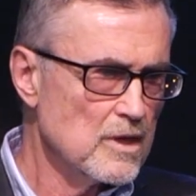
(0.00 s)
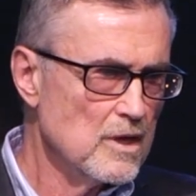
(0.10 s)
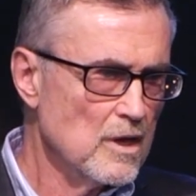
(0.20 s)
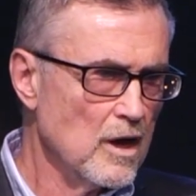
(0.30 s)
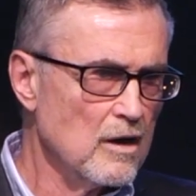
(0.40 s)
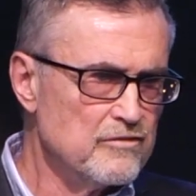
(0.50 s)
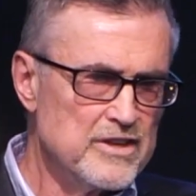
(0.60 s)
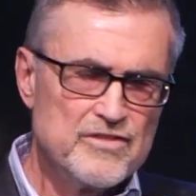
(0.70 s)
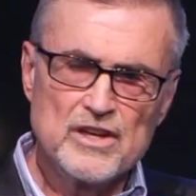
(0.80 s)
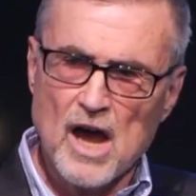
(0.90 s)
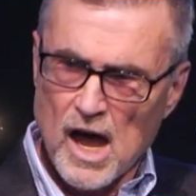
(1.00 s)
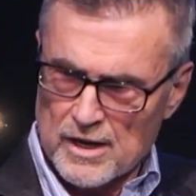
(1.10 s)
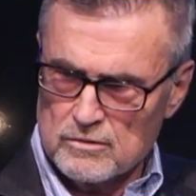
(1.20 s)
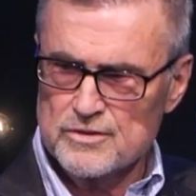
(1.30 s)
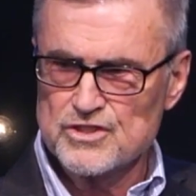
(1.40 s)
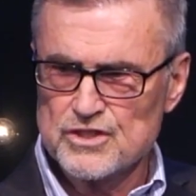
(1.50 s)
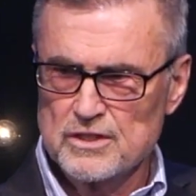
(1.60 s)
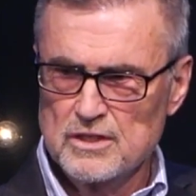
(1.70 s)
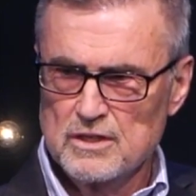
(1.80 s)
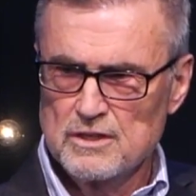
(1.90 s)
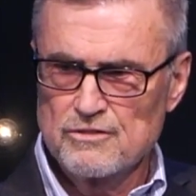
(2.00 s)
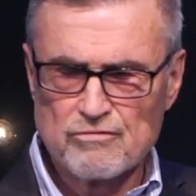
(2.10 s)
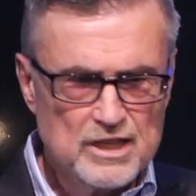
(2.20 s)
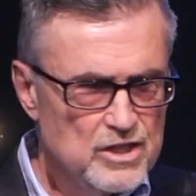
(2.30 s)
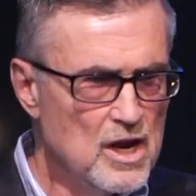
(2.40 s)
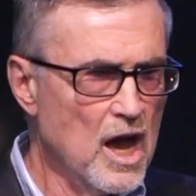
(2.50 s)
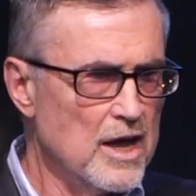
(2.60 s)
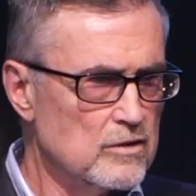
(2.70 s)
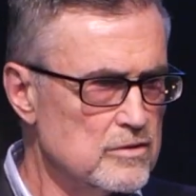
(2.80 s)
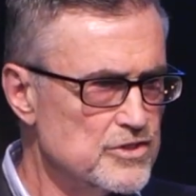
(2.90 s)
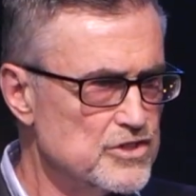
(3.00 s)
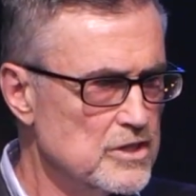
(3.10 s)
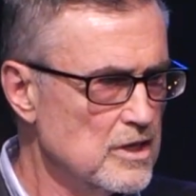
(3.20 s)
of his denials. Three denials.